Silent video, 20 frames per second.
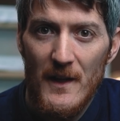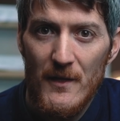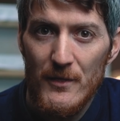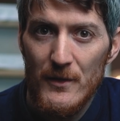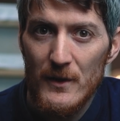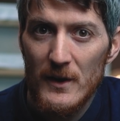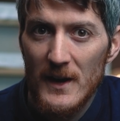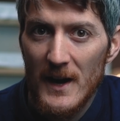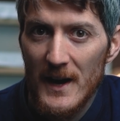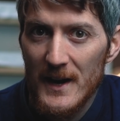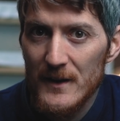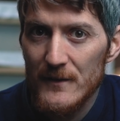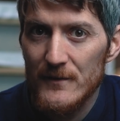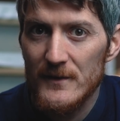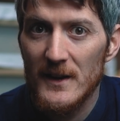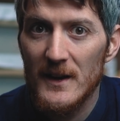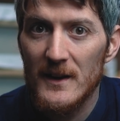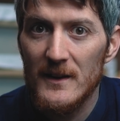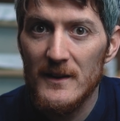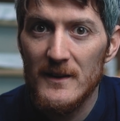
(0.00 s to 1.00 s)
and the kind of
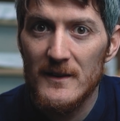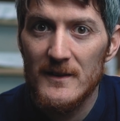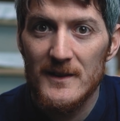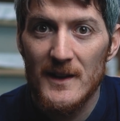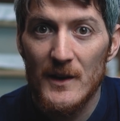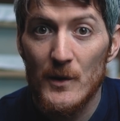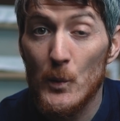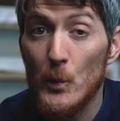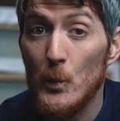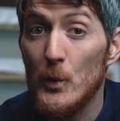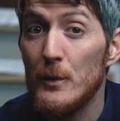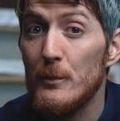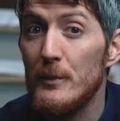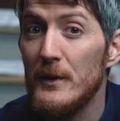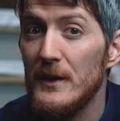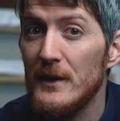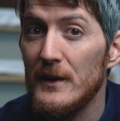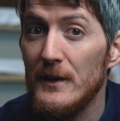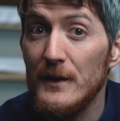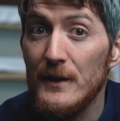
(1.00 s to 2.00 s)
techniques that would
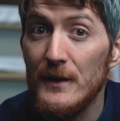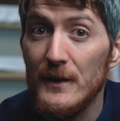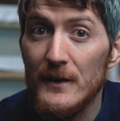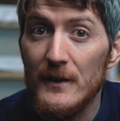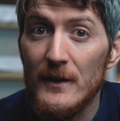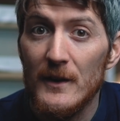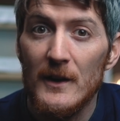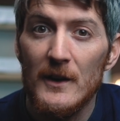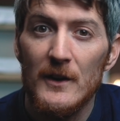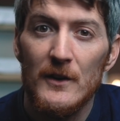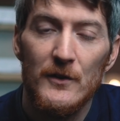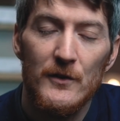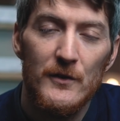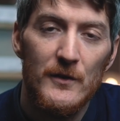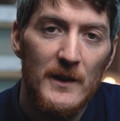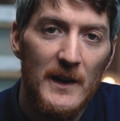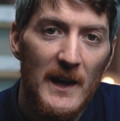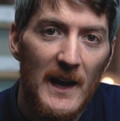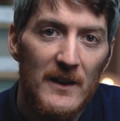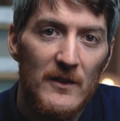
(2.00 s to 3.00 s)
be needed
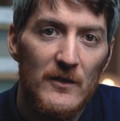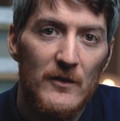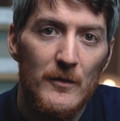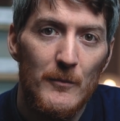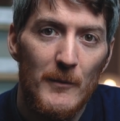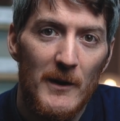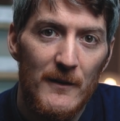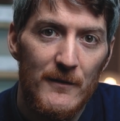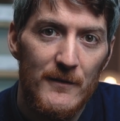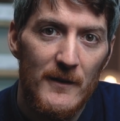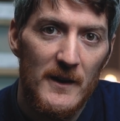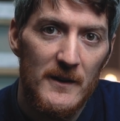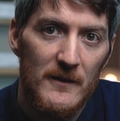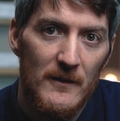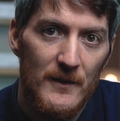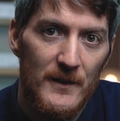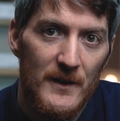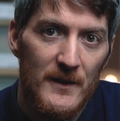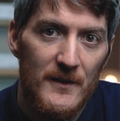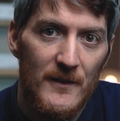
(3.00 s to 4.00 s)
to get to my
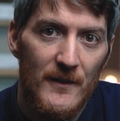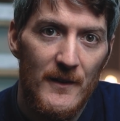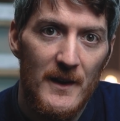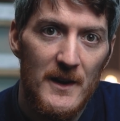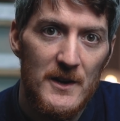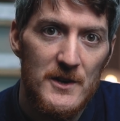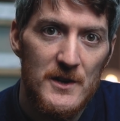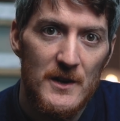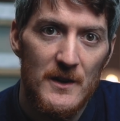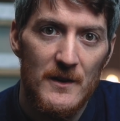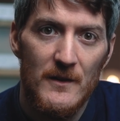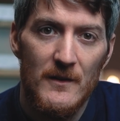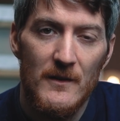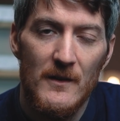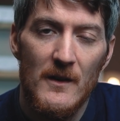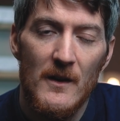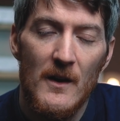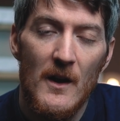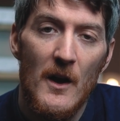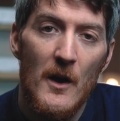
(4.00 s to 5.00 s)
final destination.
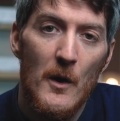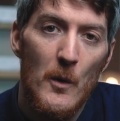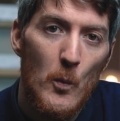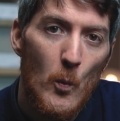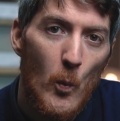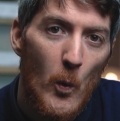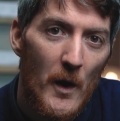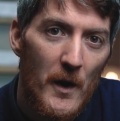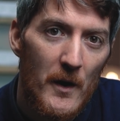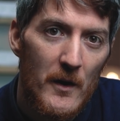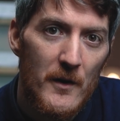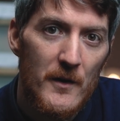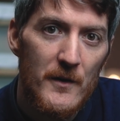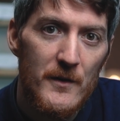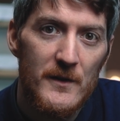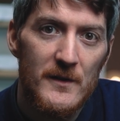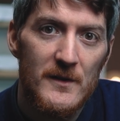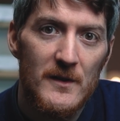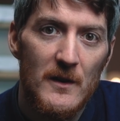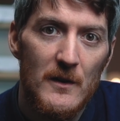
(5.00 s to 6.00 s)
What are
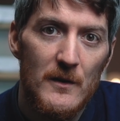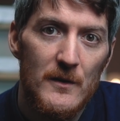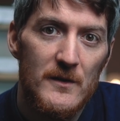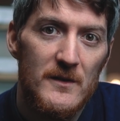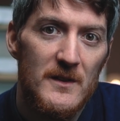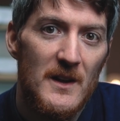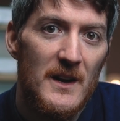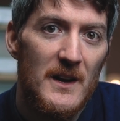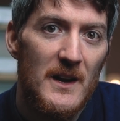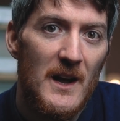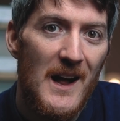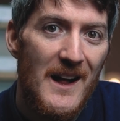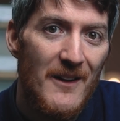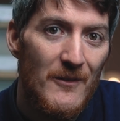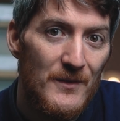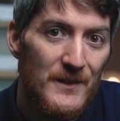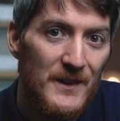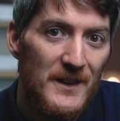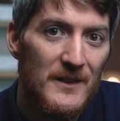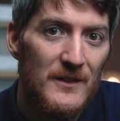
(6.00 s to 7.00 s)
the skills that
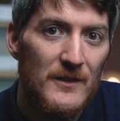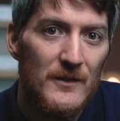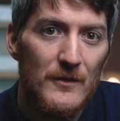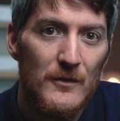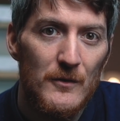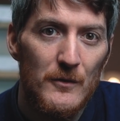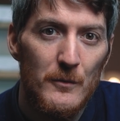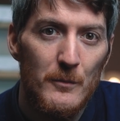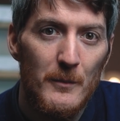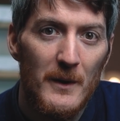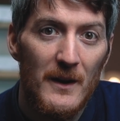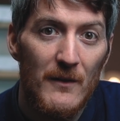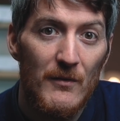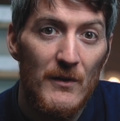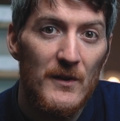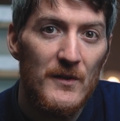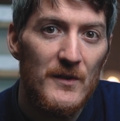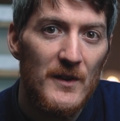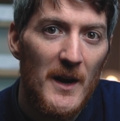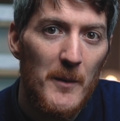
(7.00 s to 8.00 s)
I'll need to make
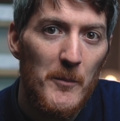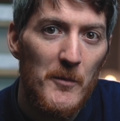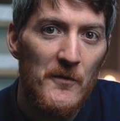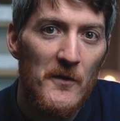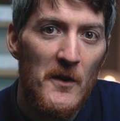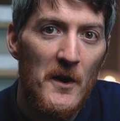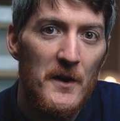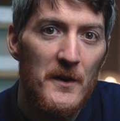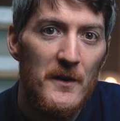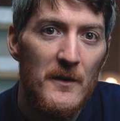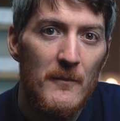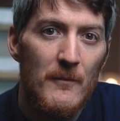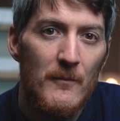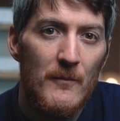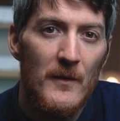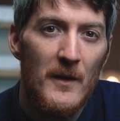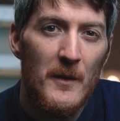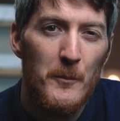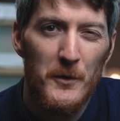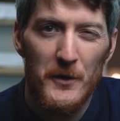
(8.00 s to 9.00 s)
this type of art?
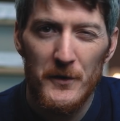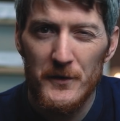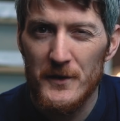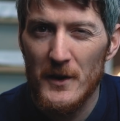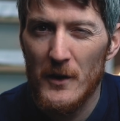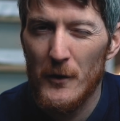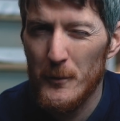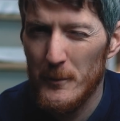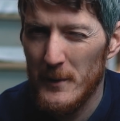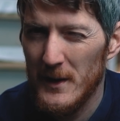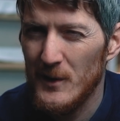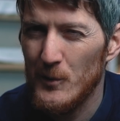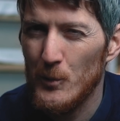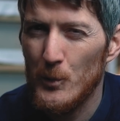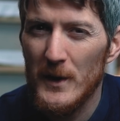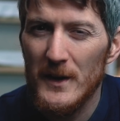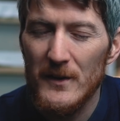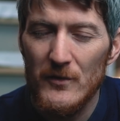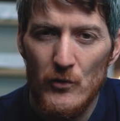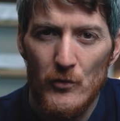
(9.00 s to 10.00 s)
Because there are many
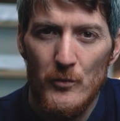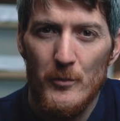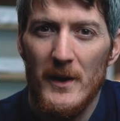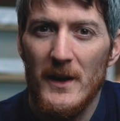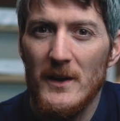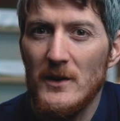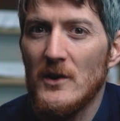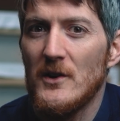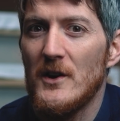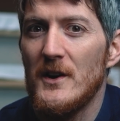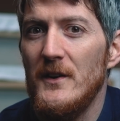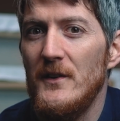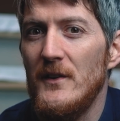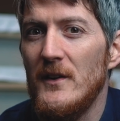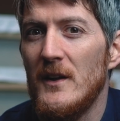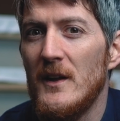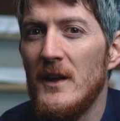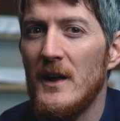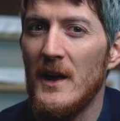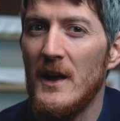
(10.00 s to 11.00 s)
ways to make art